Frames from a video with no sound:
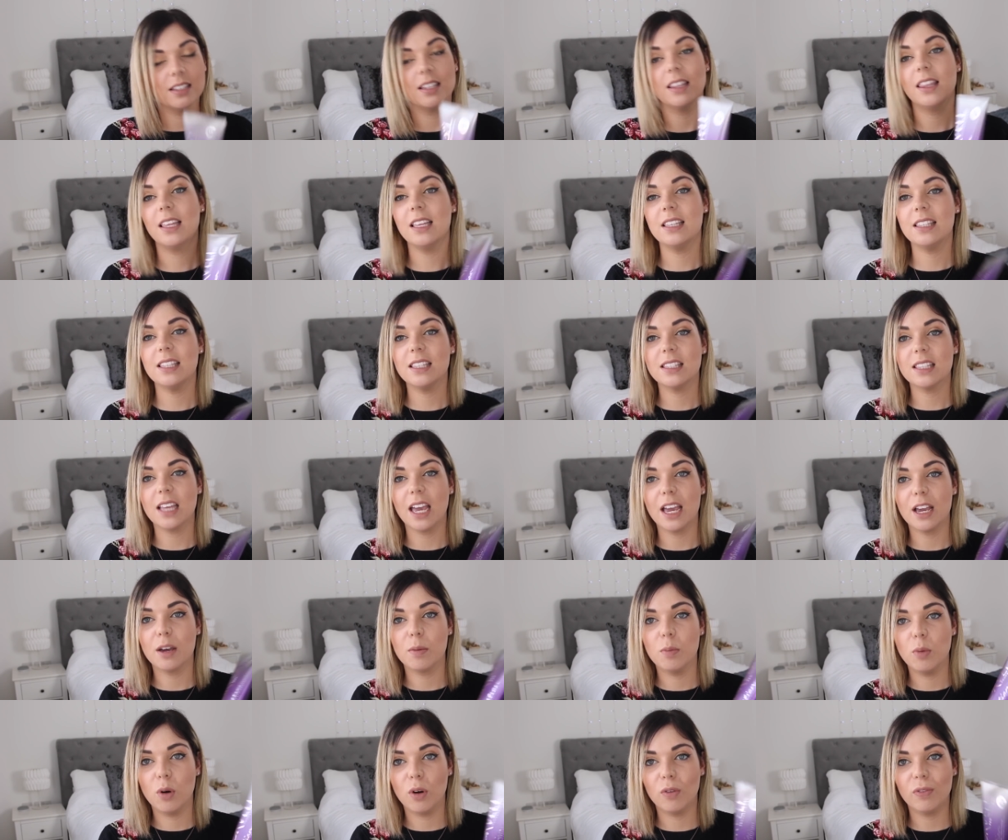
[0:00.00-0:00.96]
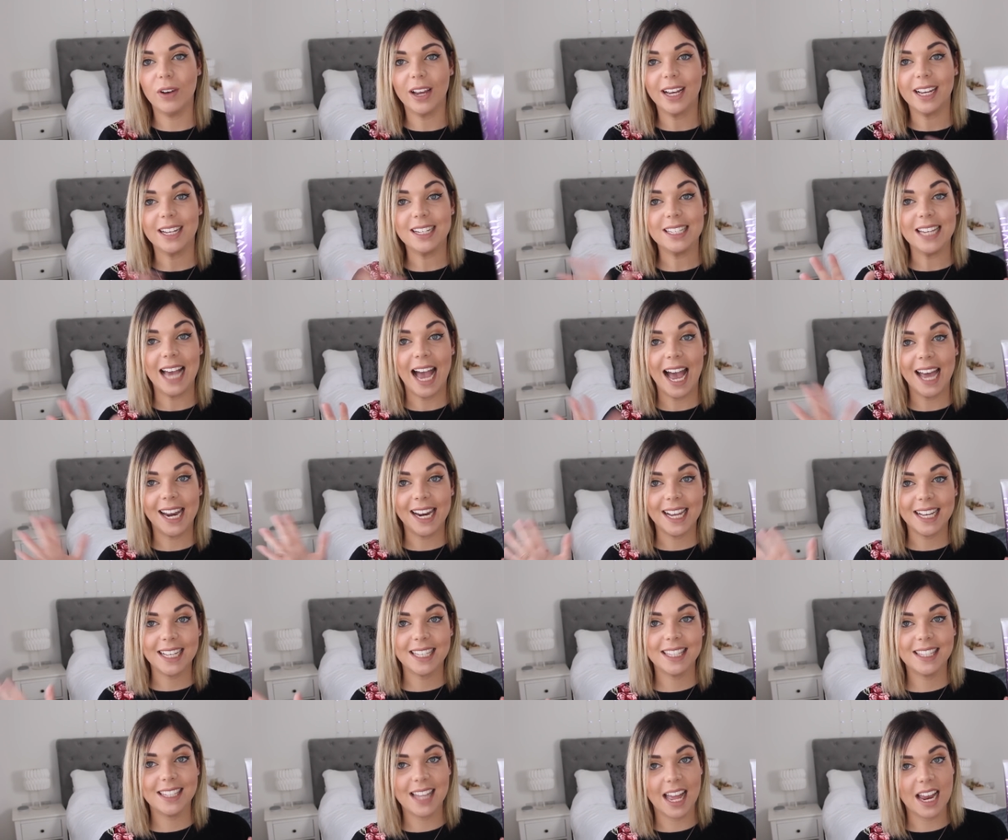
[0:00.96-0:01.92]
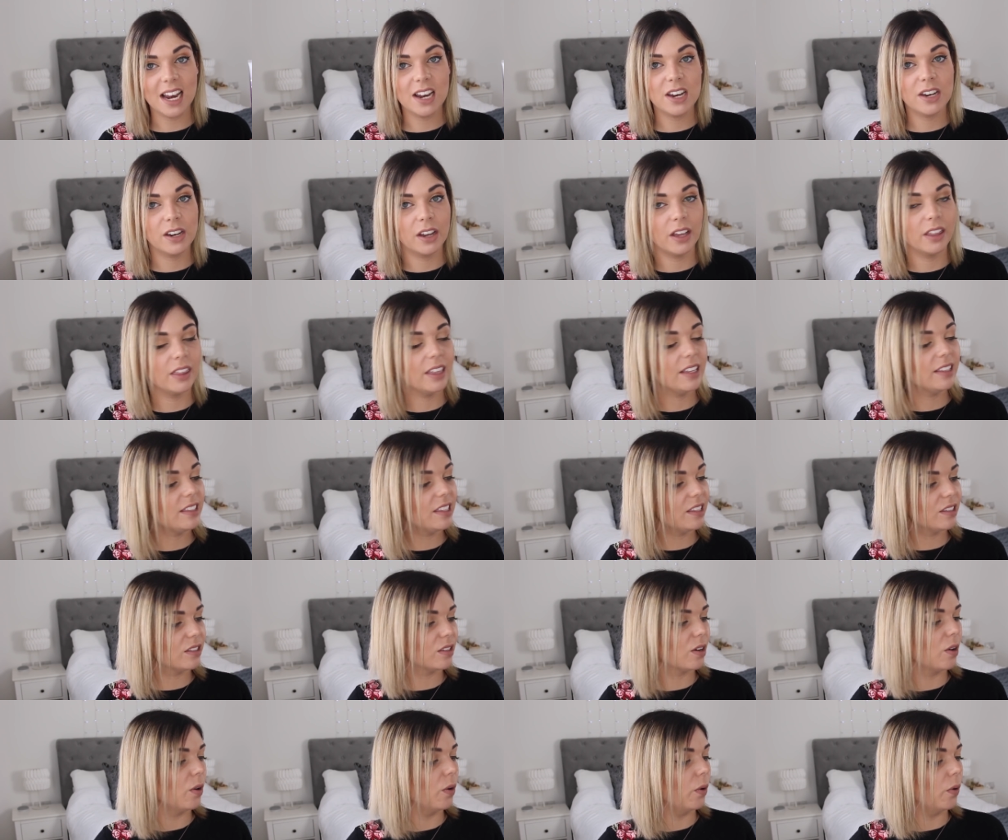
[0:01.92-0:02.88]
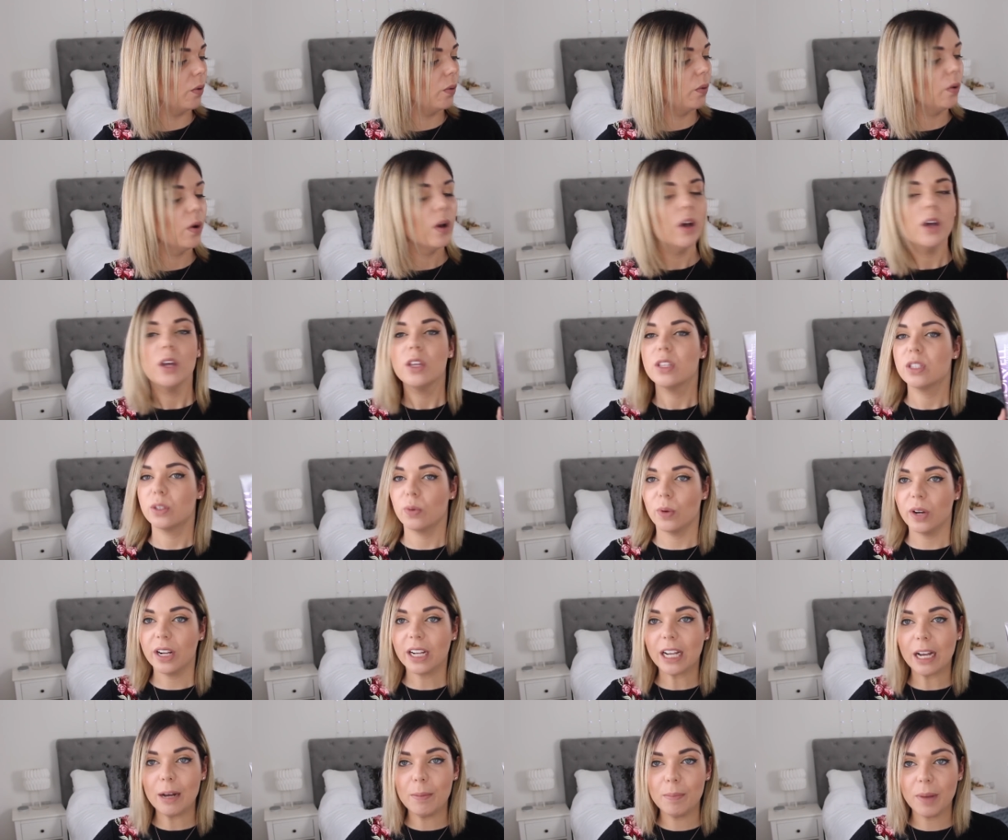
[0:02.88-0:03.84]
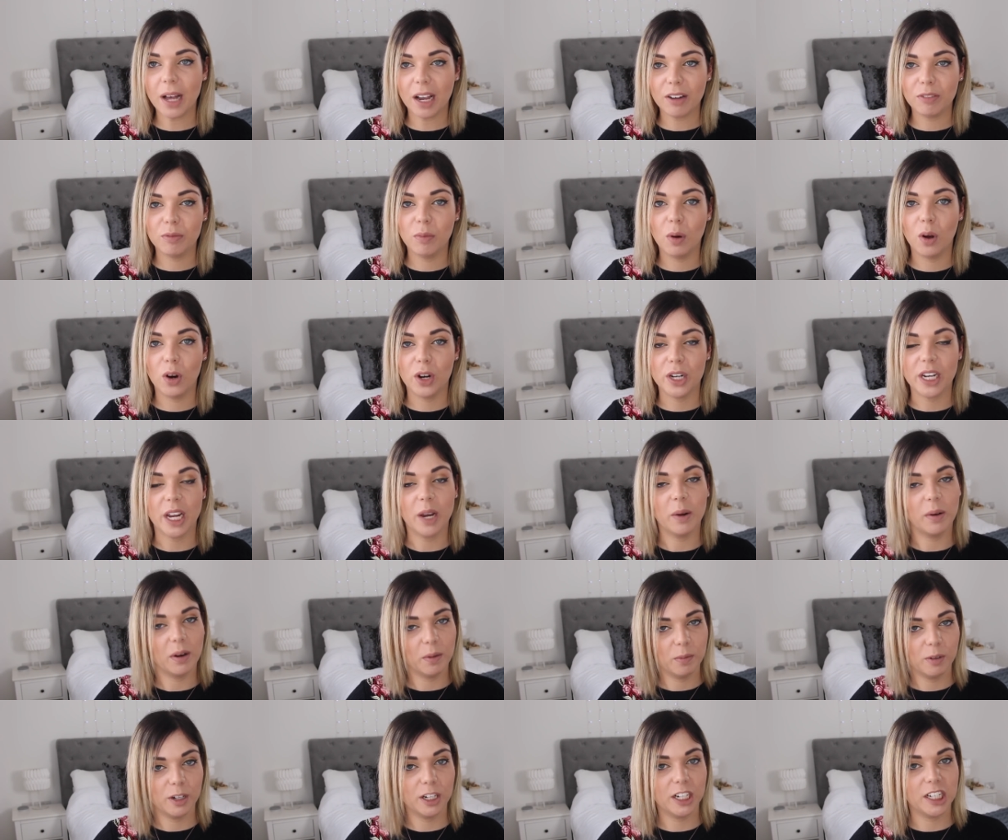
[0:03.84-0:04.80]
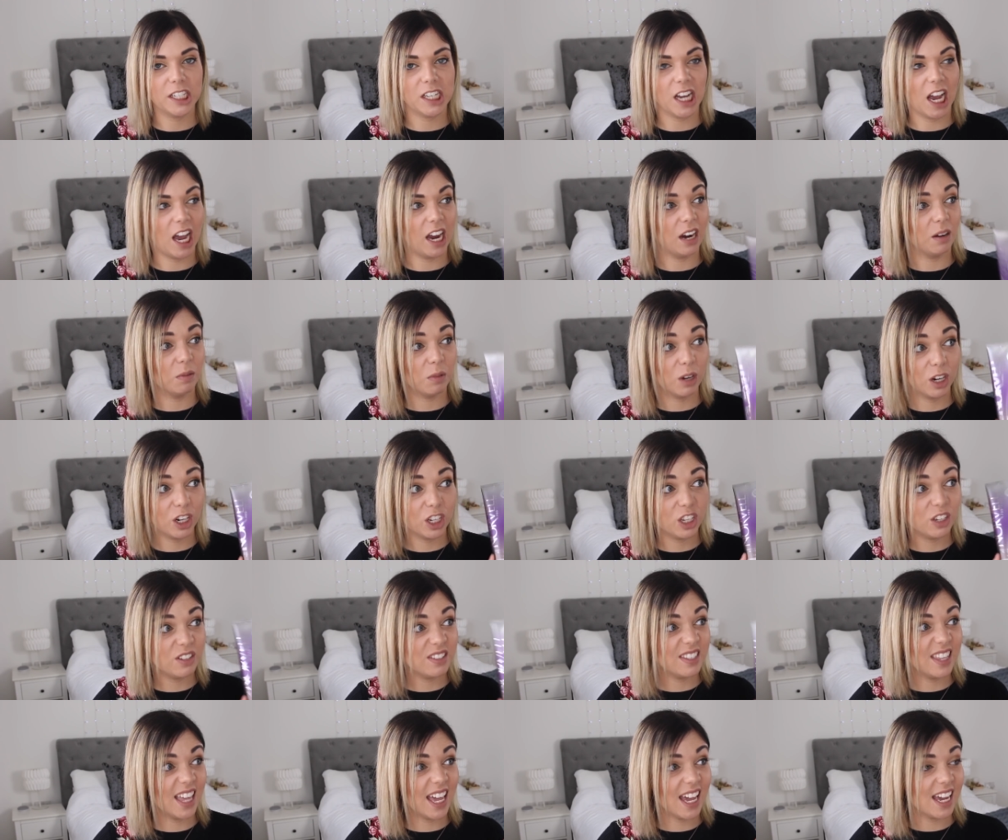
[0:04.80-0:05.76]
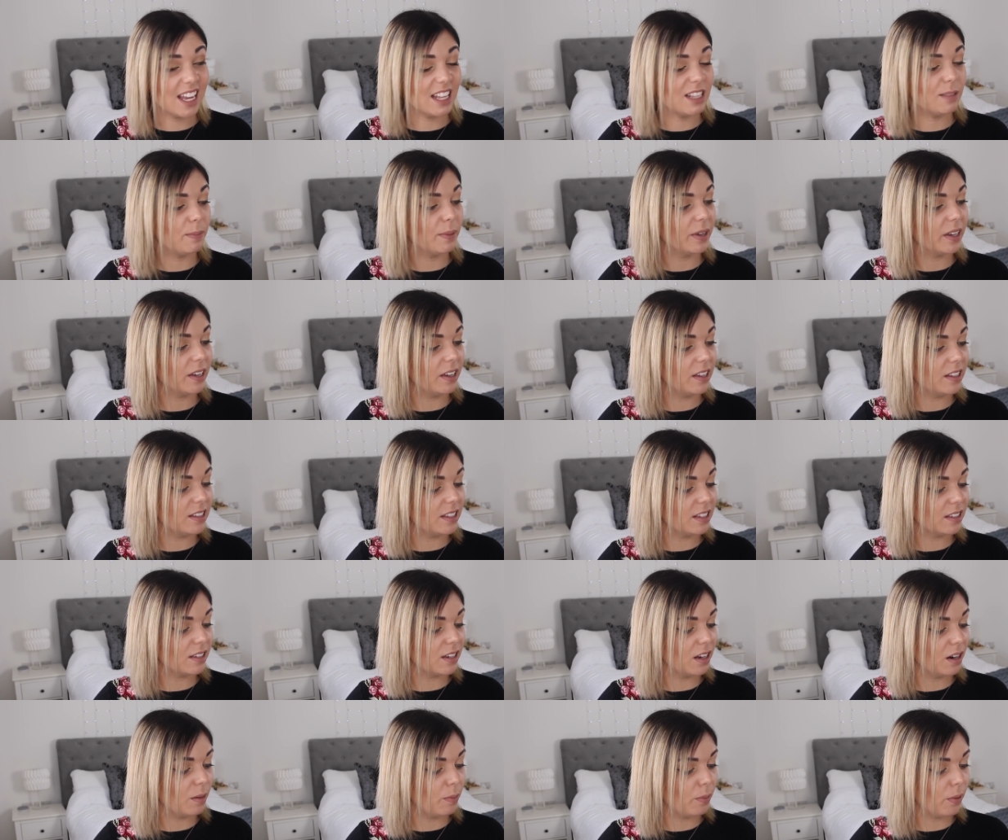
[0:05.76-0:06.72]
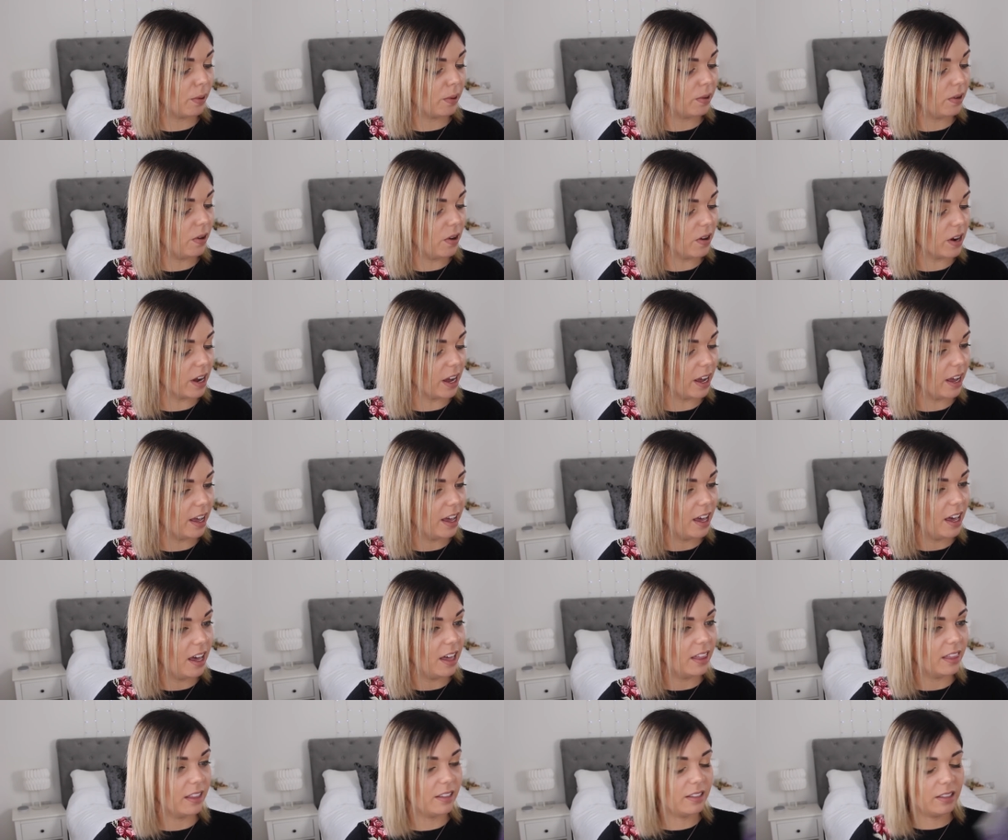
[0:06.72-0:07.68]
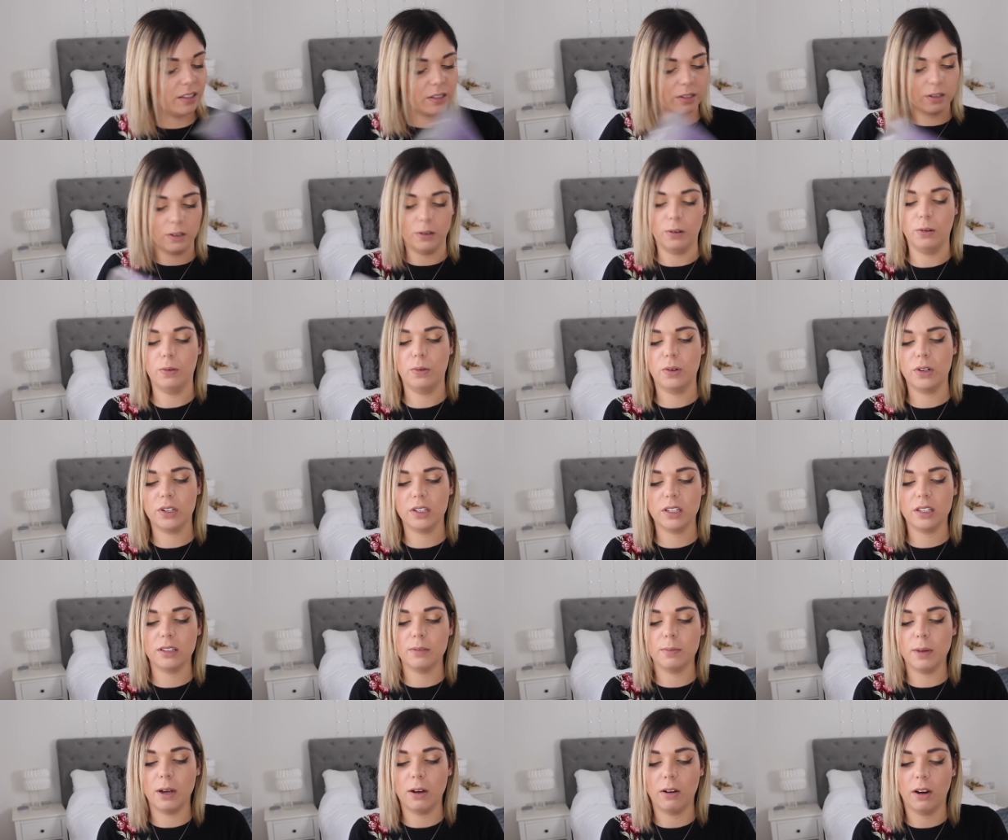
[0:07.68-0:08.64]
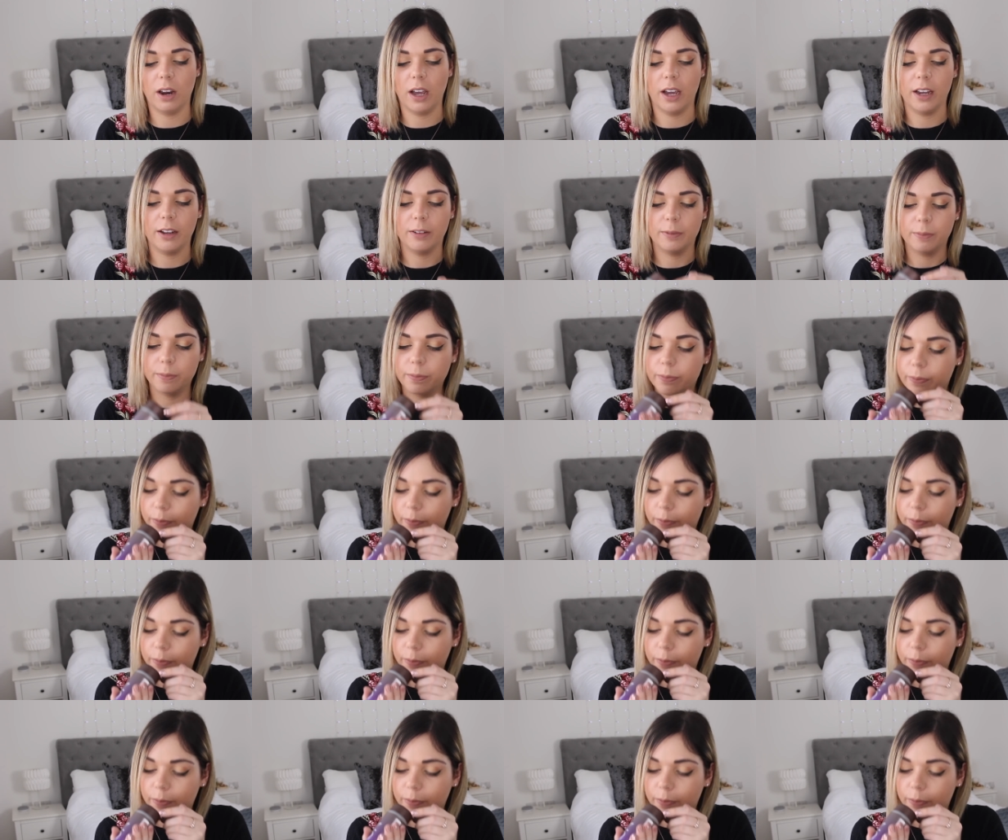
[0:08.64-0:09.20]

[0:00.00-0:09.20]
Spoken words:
So this is like more of like a tan extender. This is cool. So when I come back from holiday, when I'm really tan, I'm gonna use this because it's gonna prolong it. This is cool. What does it smell like?